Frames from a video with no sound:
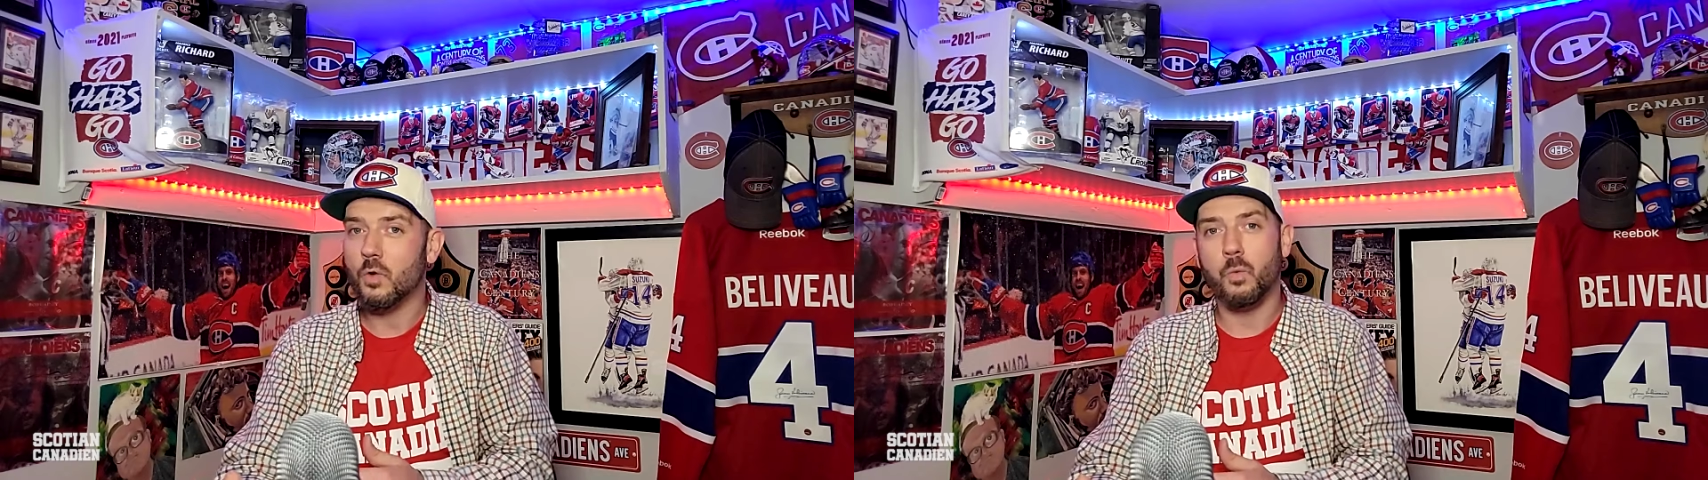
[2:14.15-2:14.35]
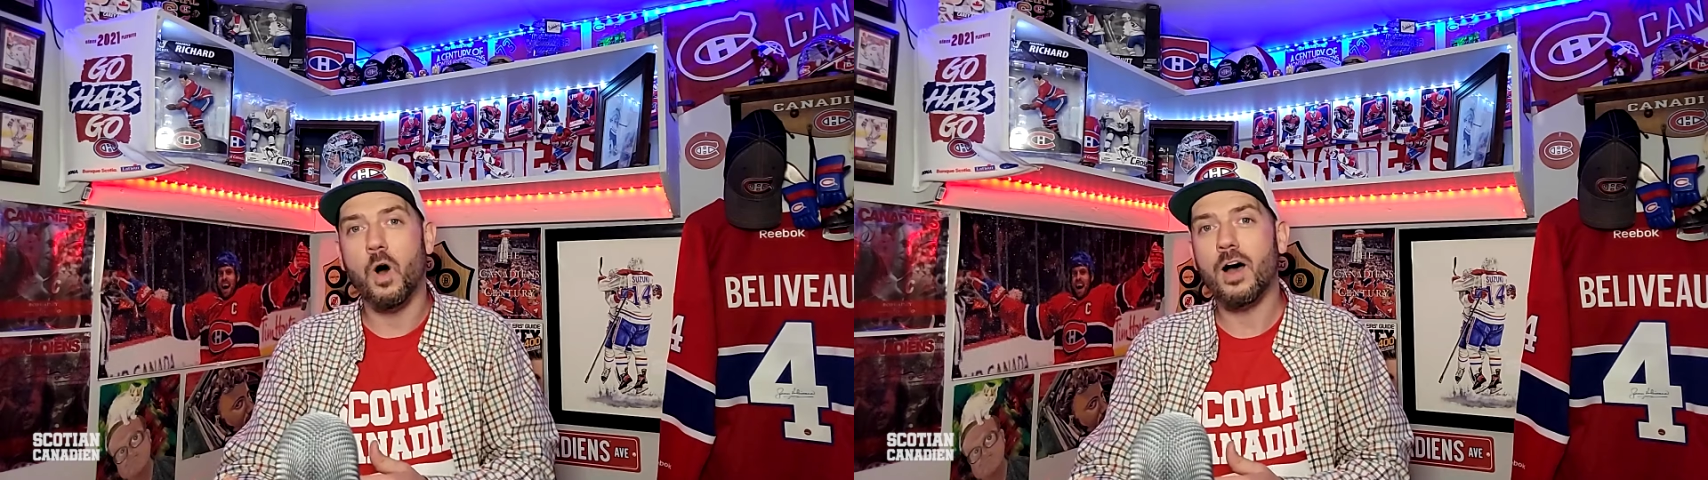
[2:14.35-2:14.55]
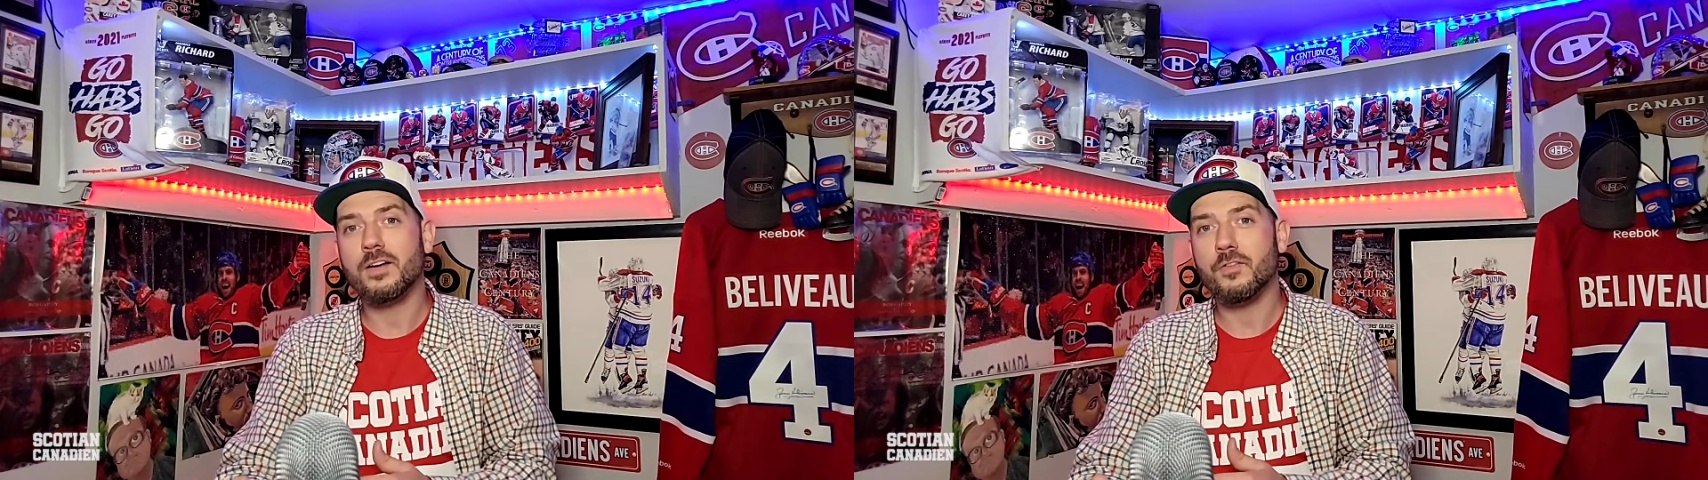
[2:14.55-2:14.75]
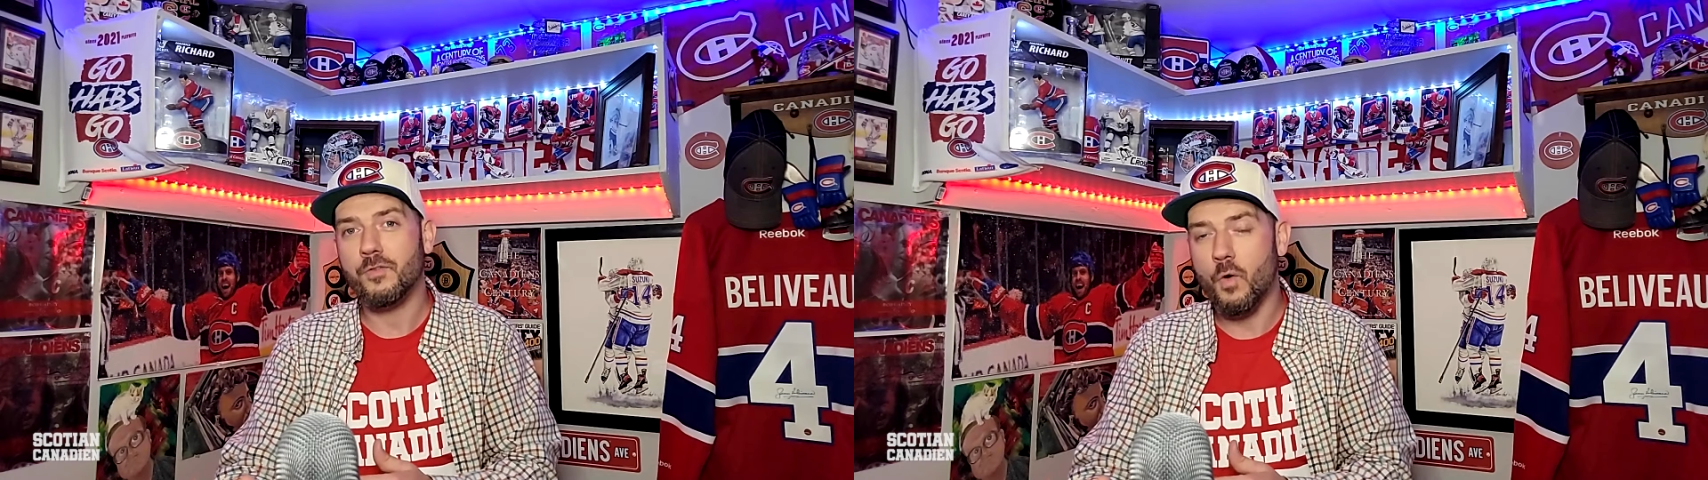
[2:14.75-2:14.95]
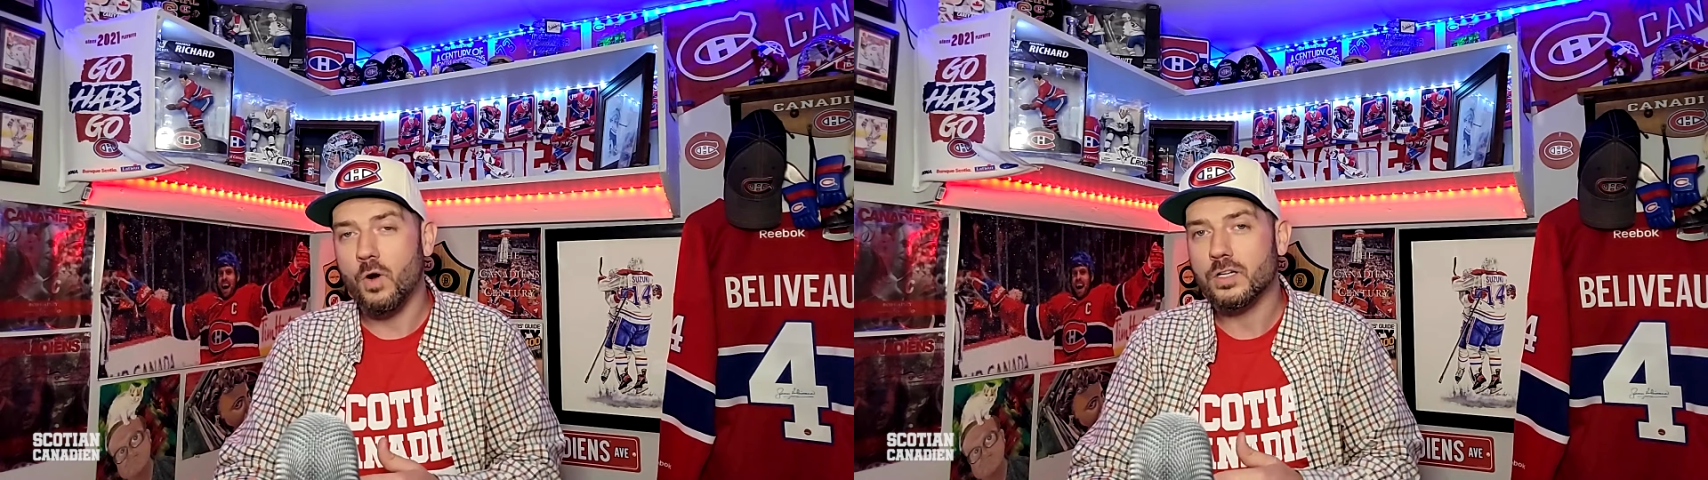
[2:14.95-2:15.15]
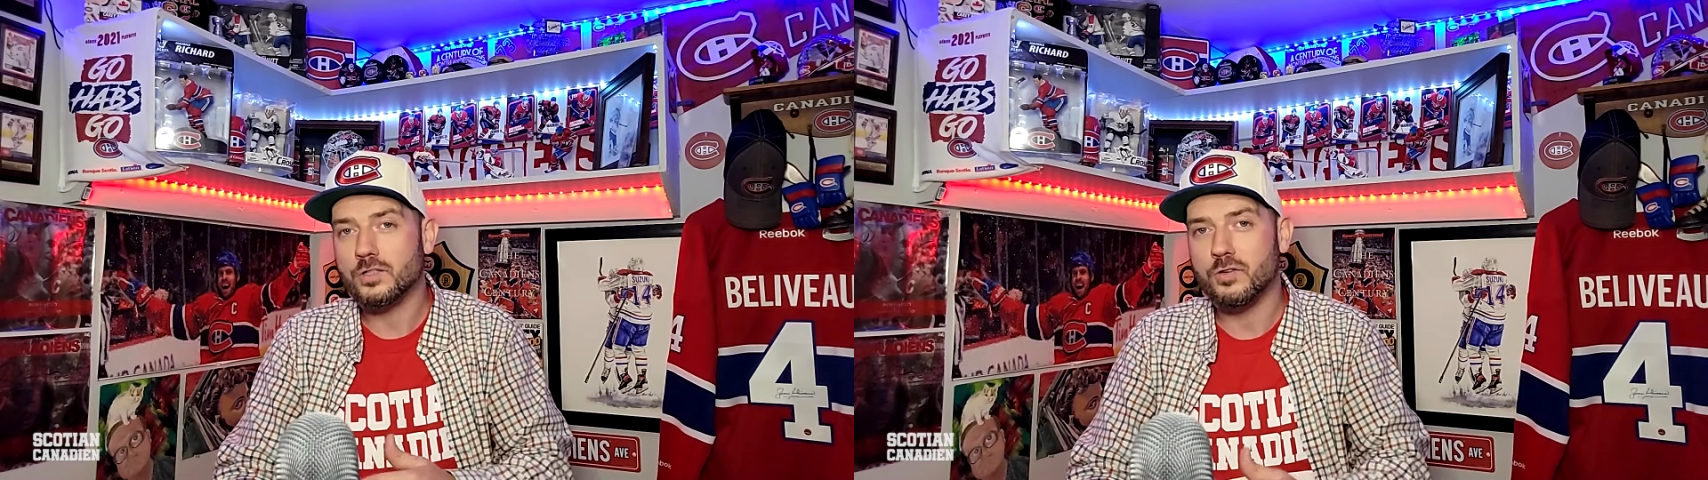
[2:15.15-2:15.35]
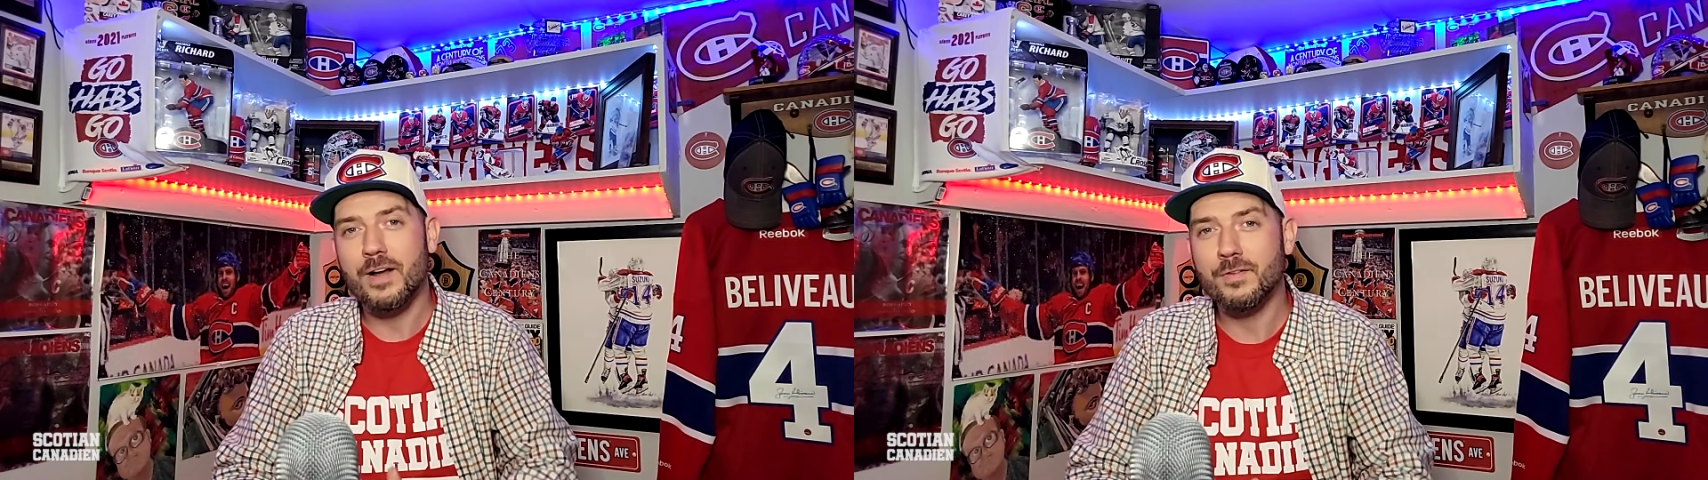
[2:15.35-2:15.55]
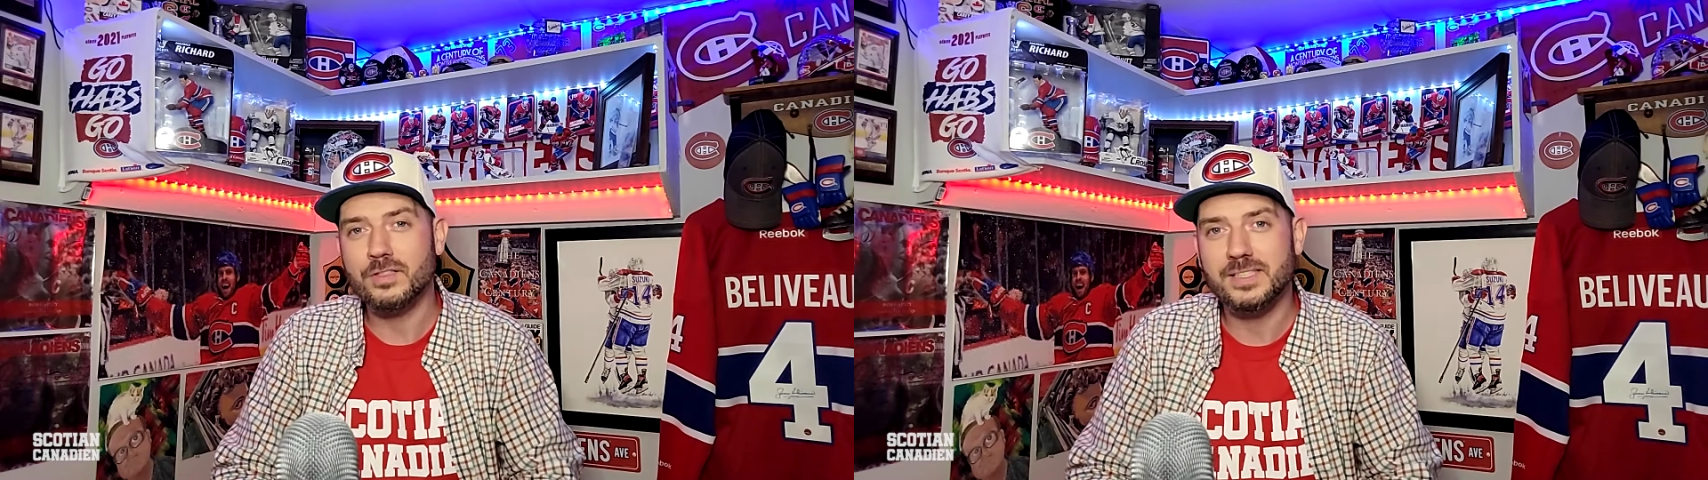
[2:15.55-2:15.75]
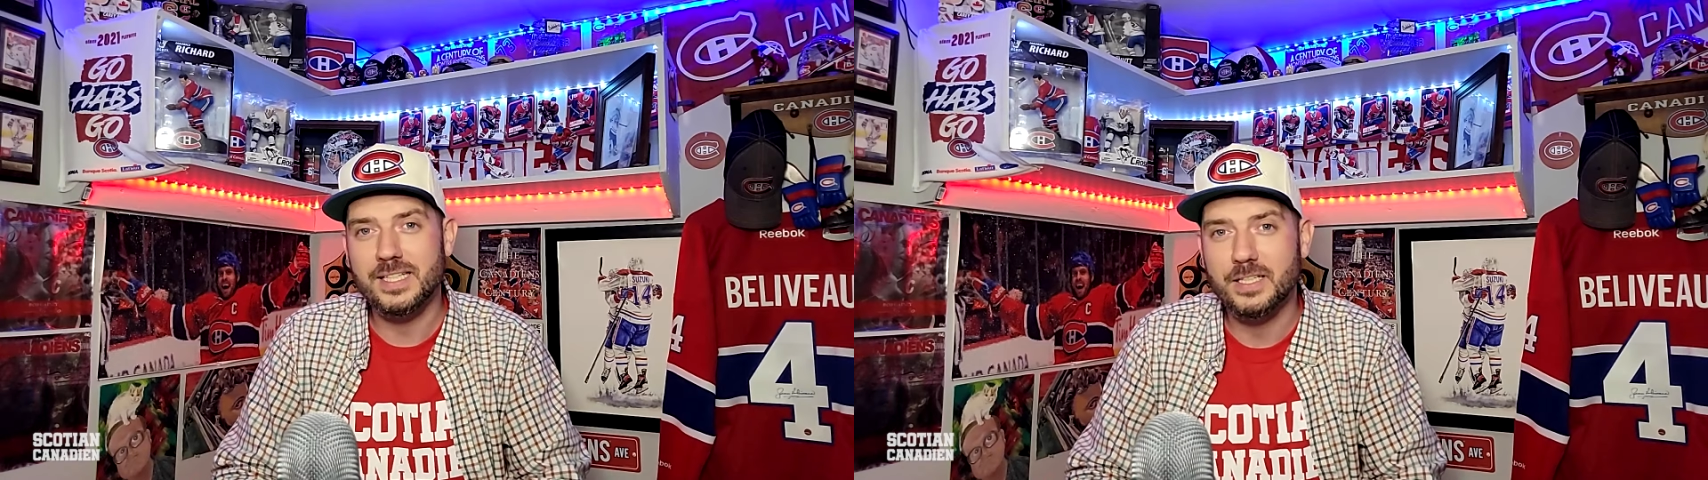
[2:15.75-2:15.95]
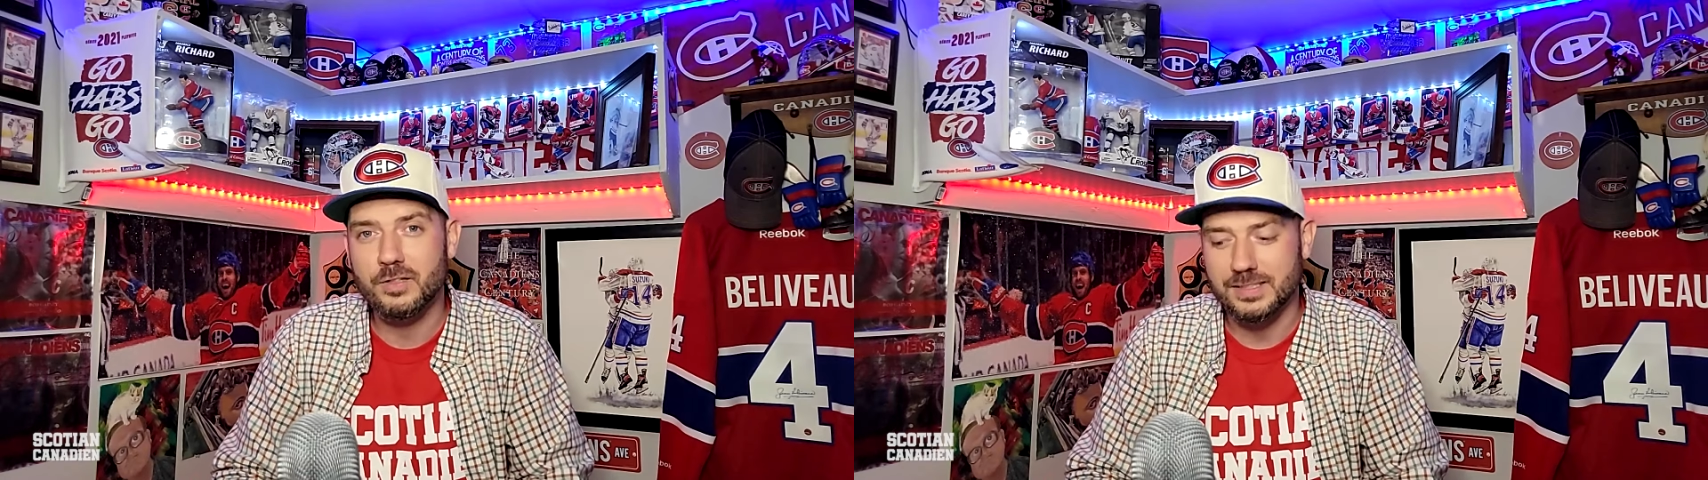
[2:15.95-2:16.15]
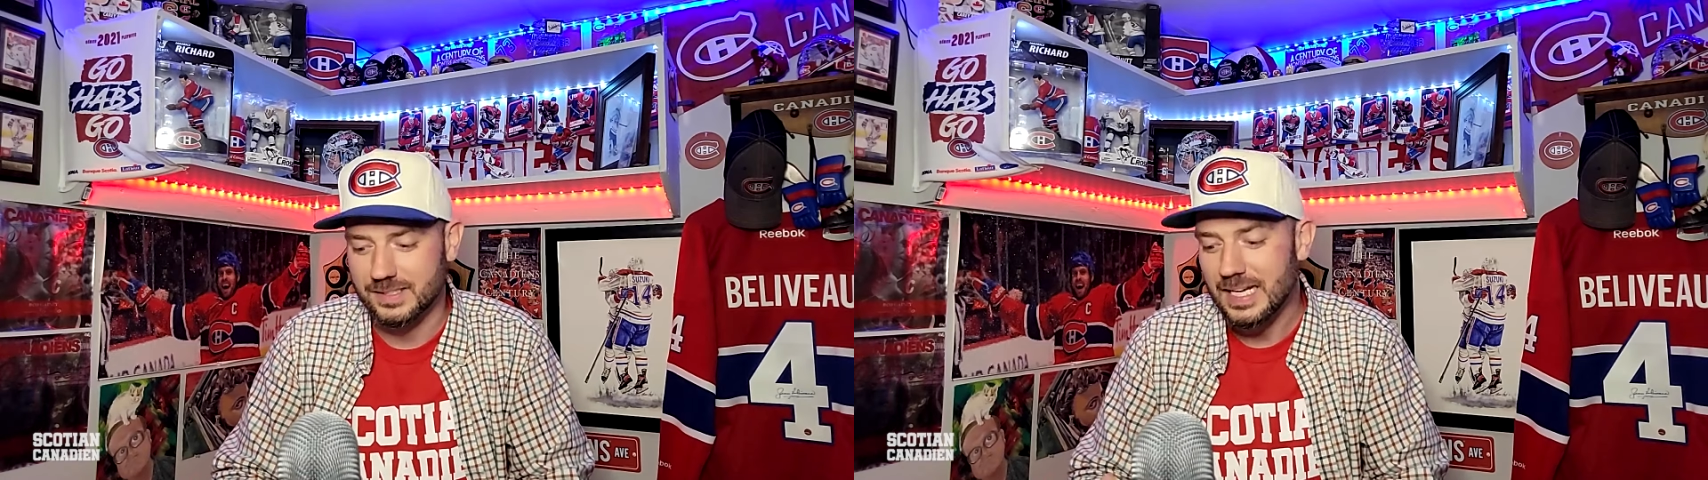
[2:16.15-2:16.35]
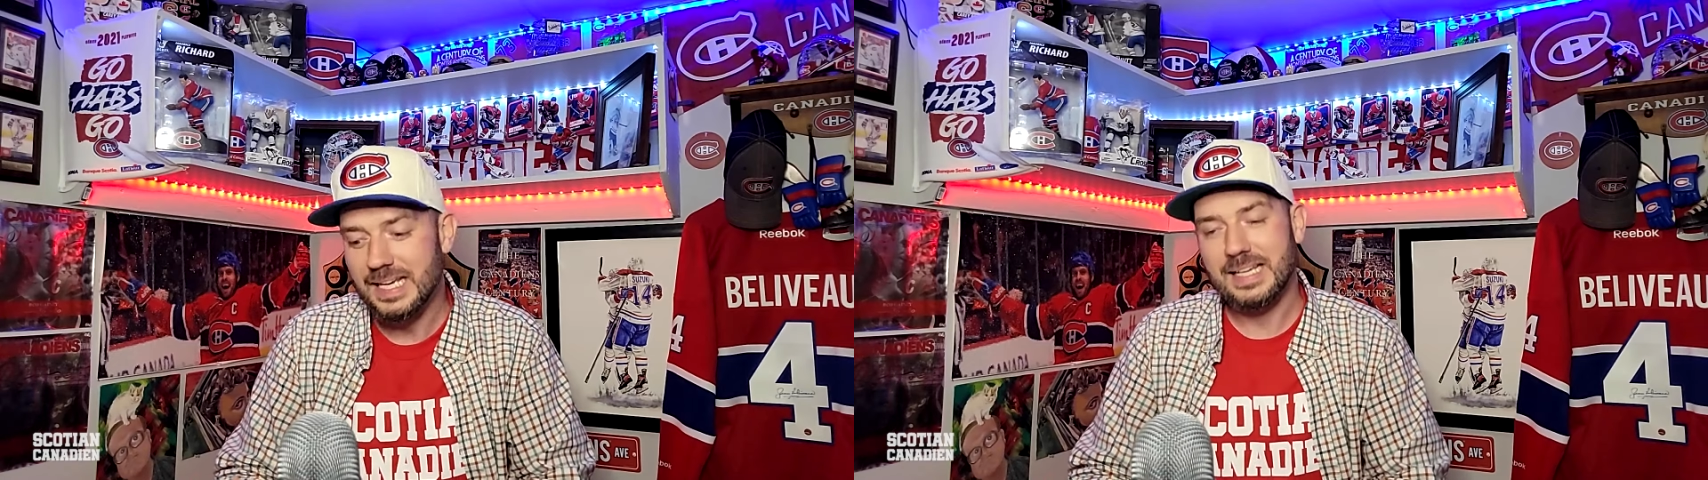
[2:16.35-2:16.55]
want for Trevor Zegras.